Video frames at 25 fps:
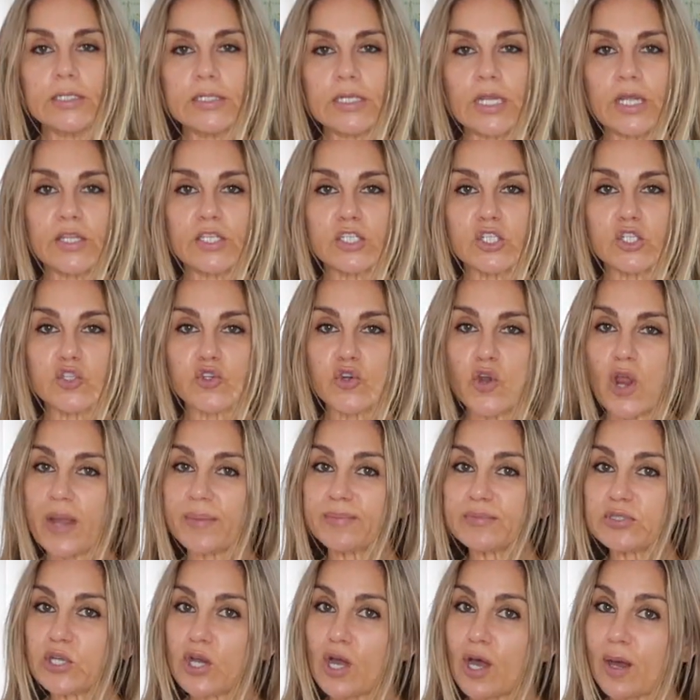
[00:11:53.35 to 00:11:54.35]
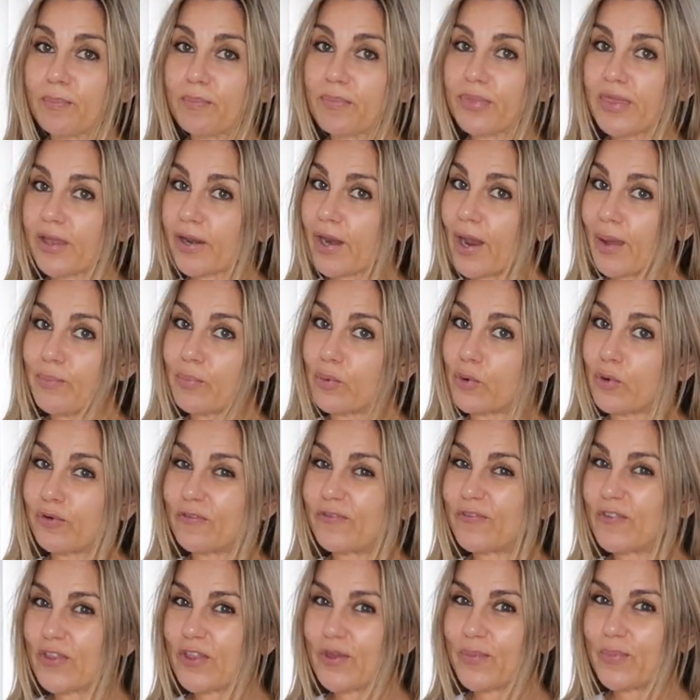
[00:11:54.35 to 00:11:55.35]
Another striped top that I
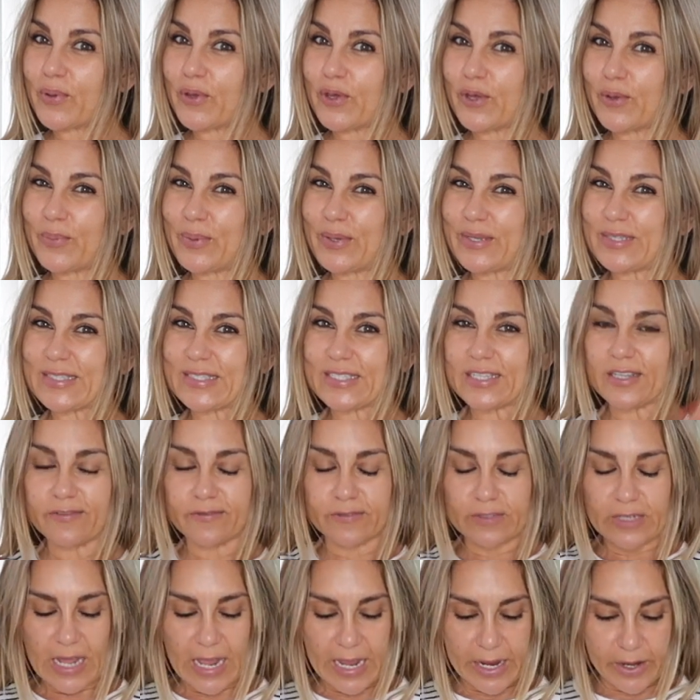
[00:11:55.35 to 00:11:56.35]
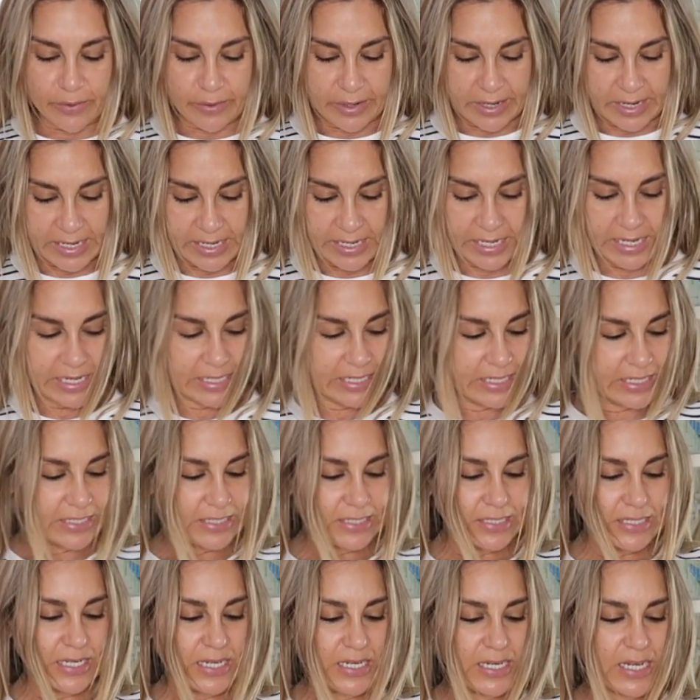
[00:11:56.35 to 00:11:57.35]
bought for the purpose of layering. It
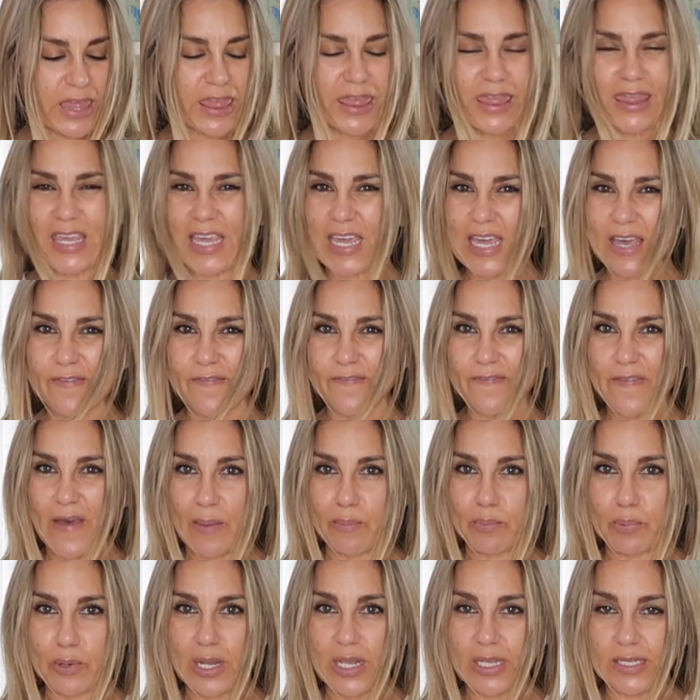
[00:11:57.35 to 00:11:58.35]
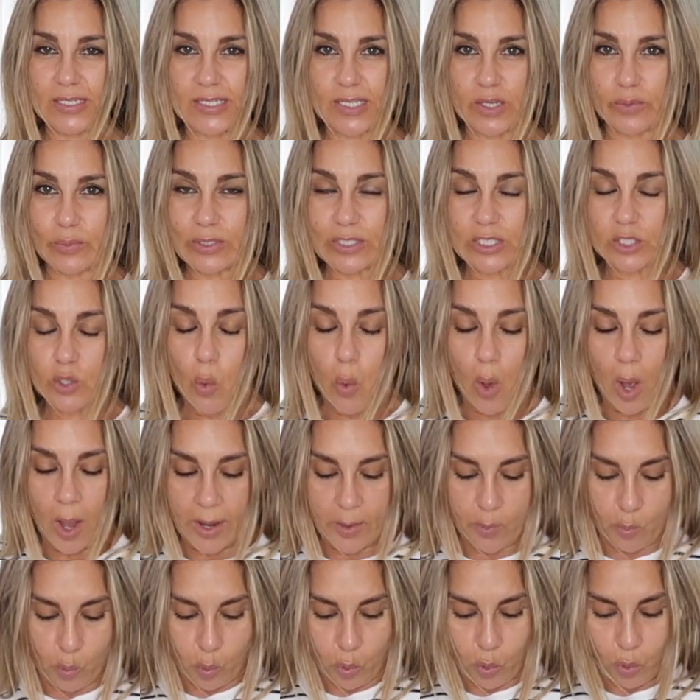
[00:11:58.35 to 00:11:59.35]
is in a thicker fabric, so it's
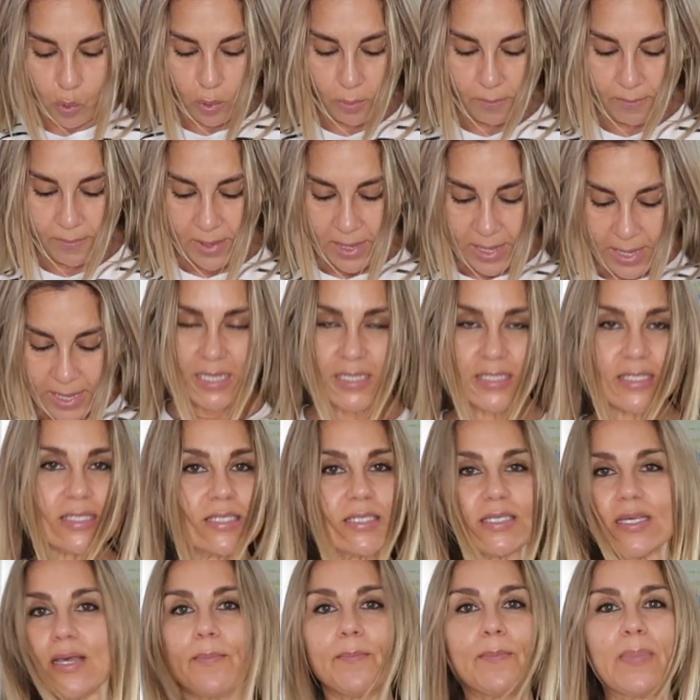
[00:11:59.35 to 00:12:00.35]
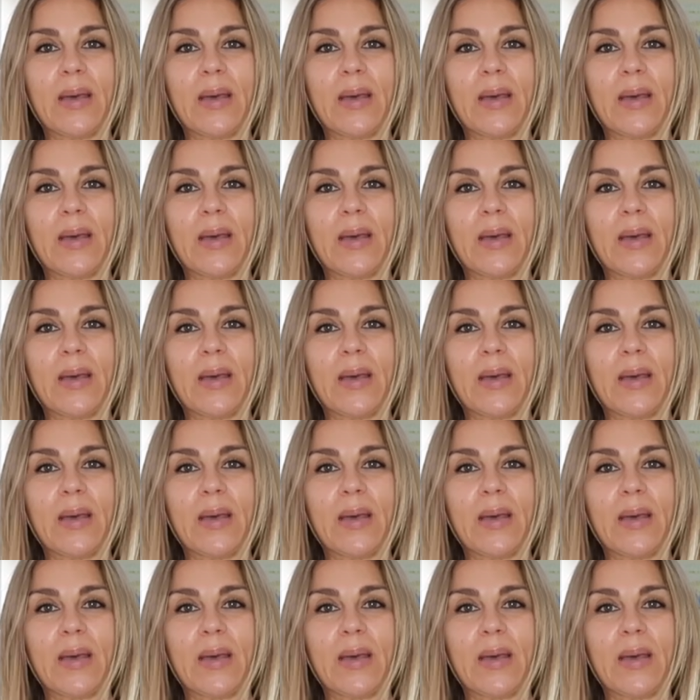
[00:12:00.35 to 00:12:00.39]
quite warm. It's a